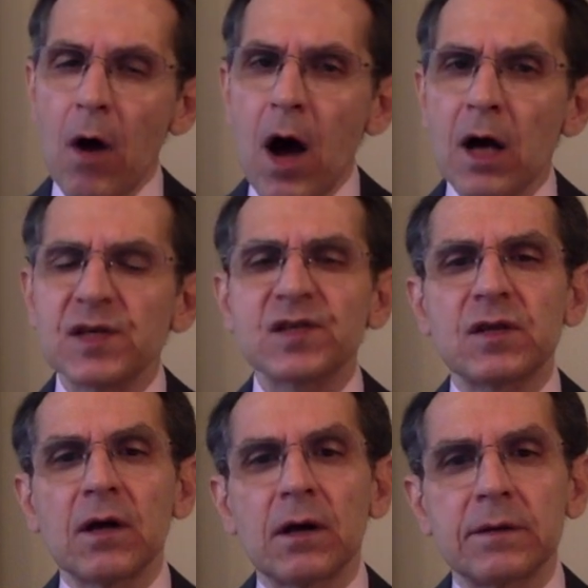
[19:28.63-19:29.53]
Ross,
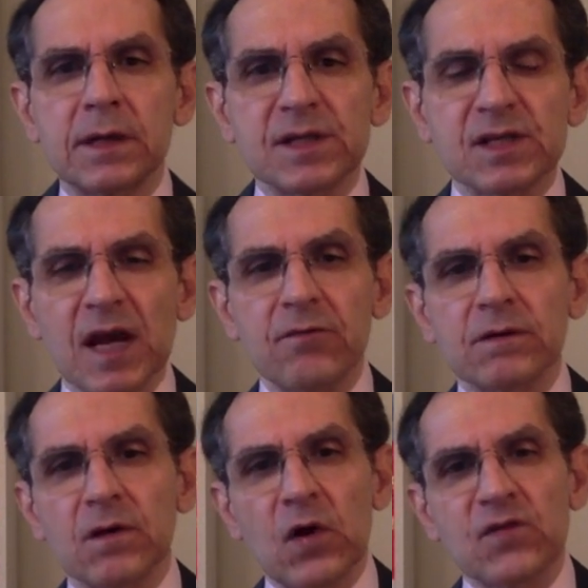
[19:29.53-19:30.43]
the, the
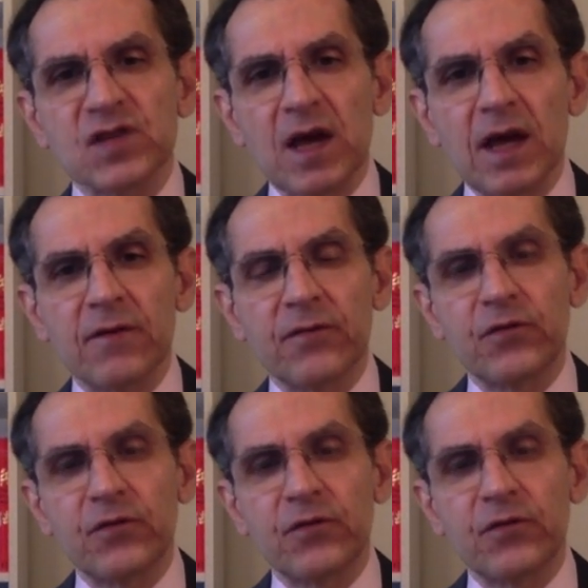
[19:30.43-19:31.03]
Secretary of State,